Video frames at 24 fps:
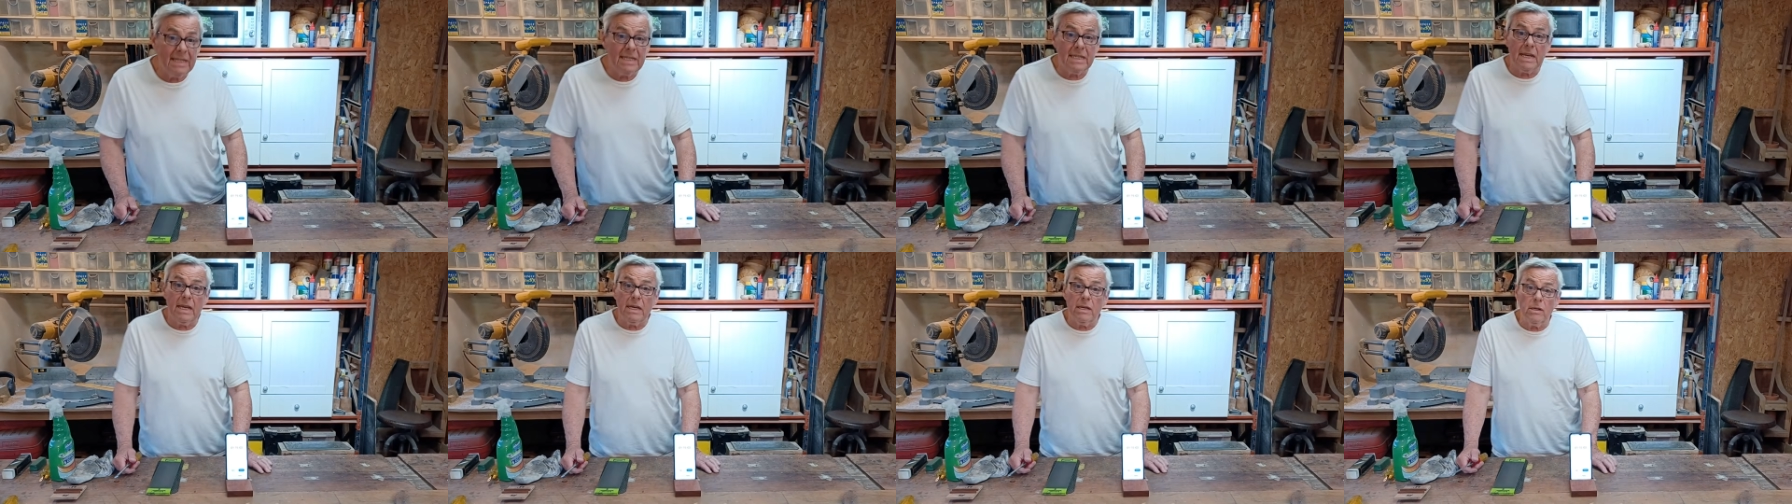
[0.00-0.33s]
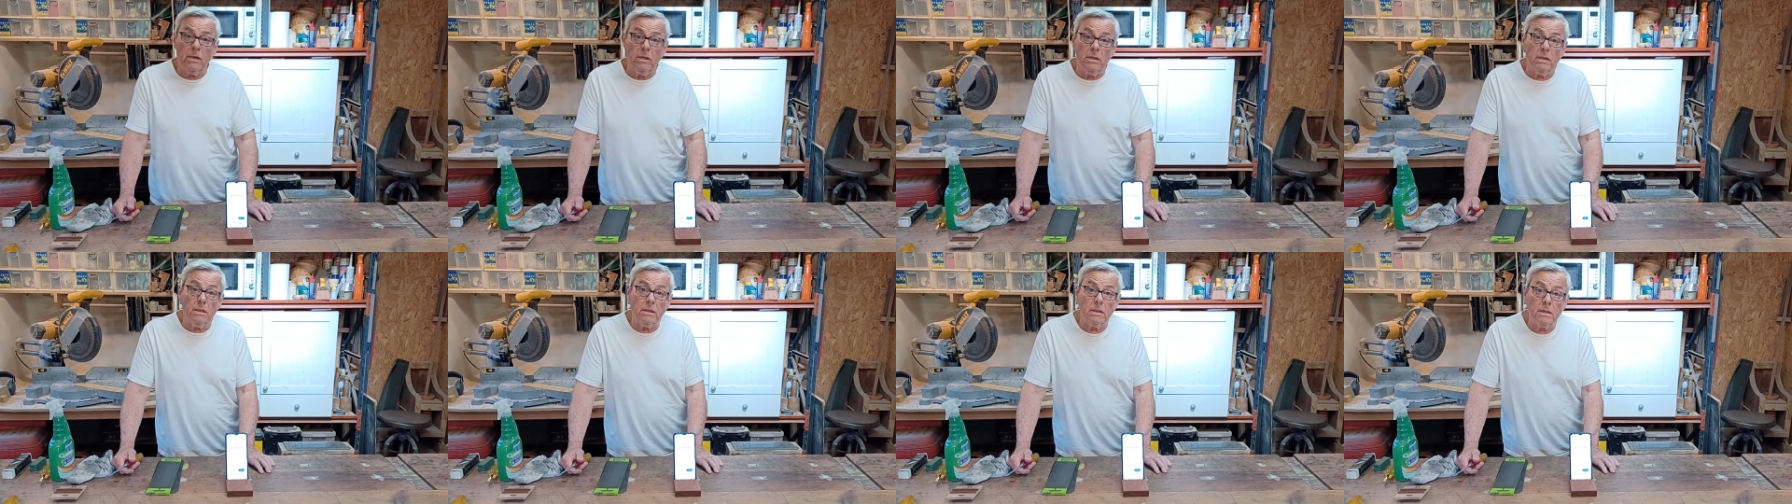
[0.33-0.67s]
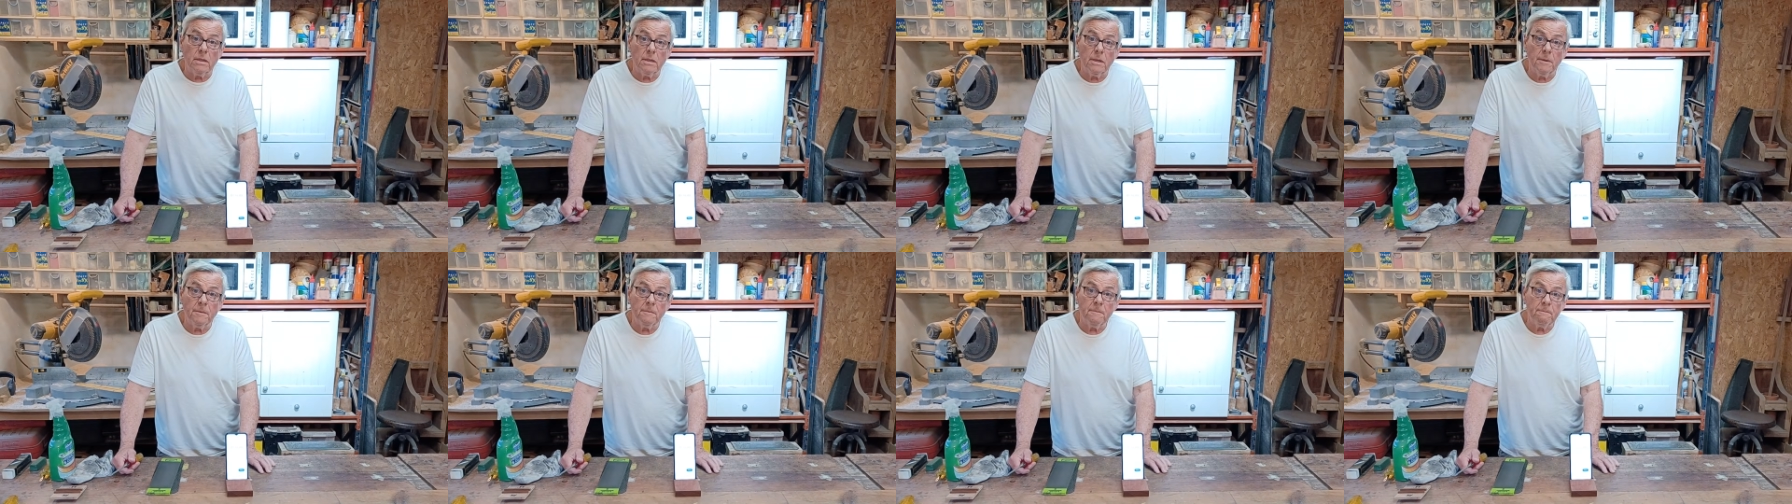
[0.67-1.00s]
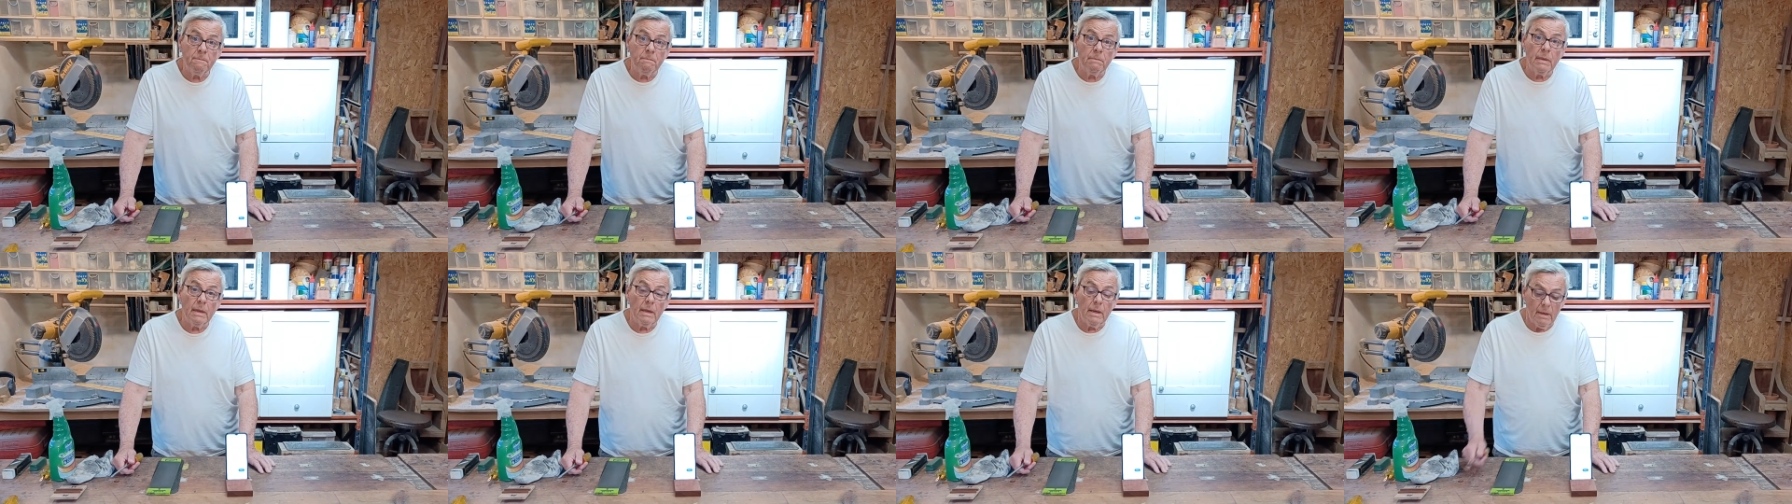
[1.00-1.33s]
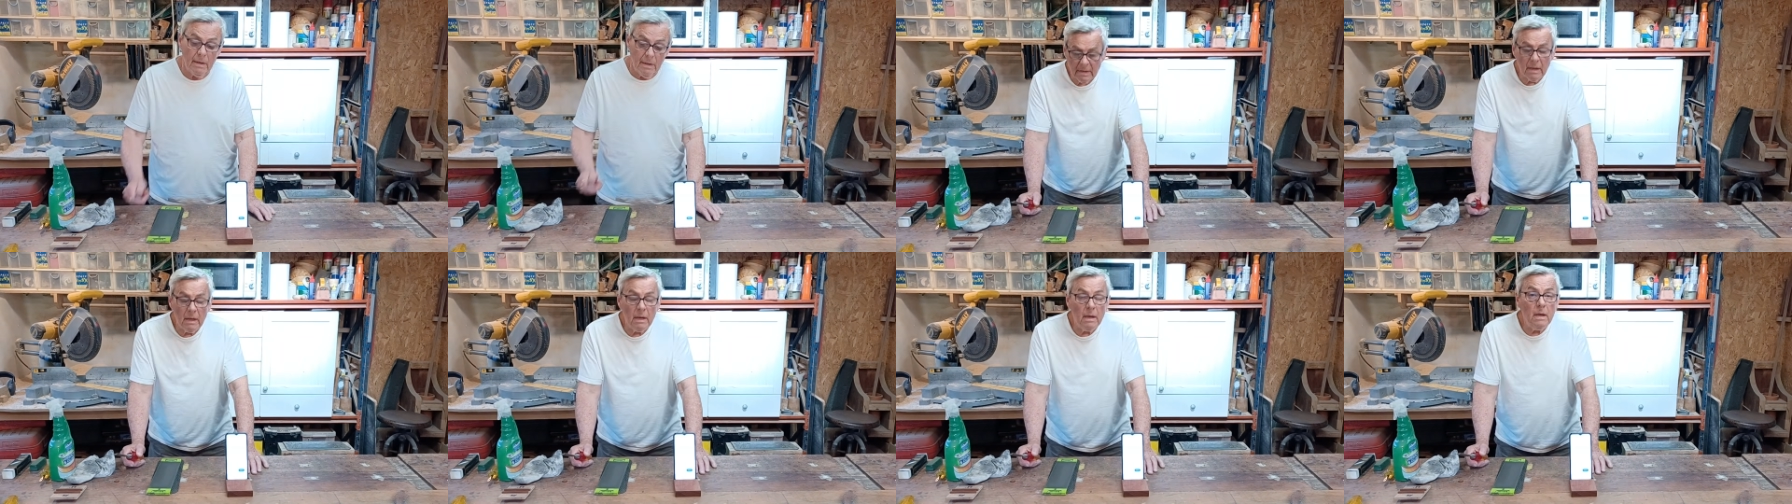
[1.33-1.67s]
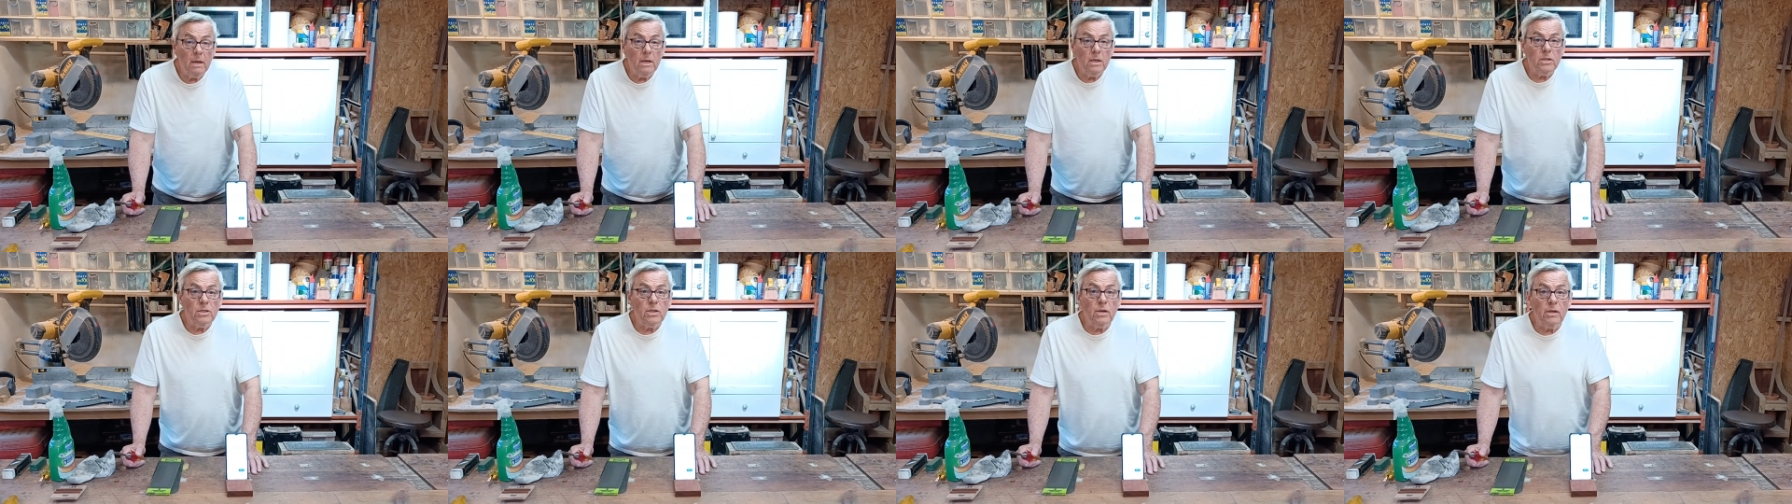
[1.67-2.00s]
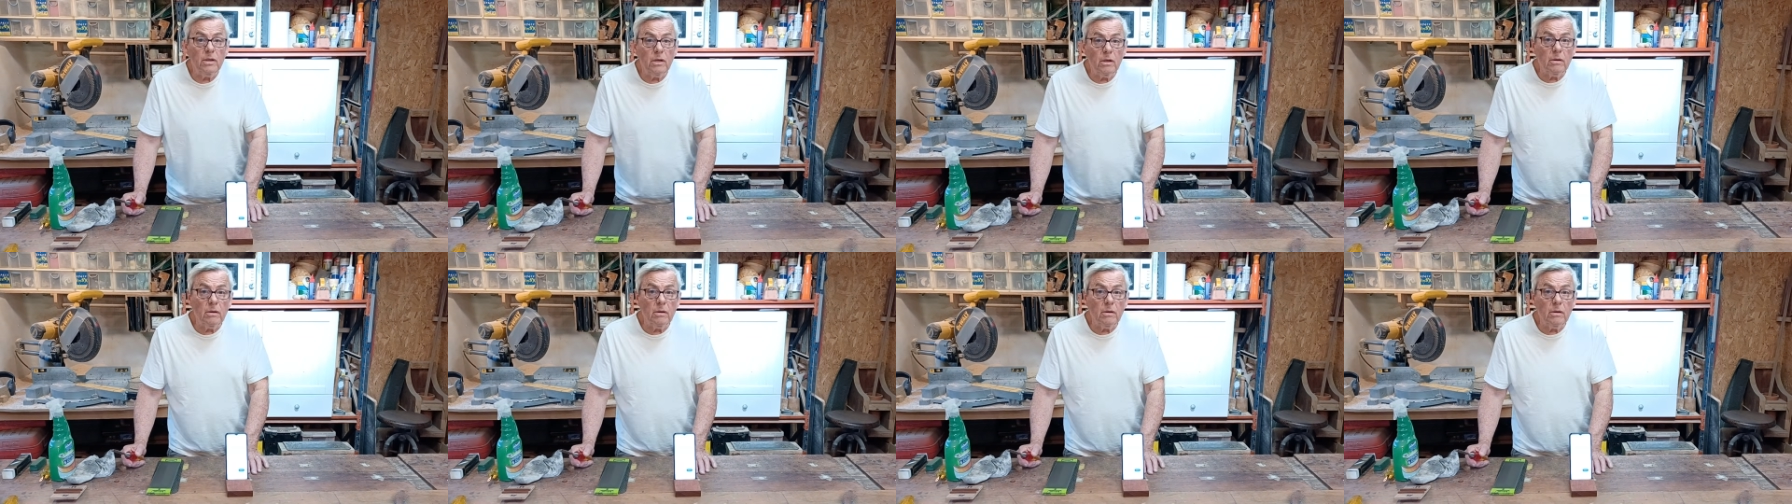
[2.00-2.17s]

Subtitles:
seconds. So the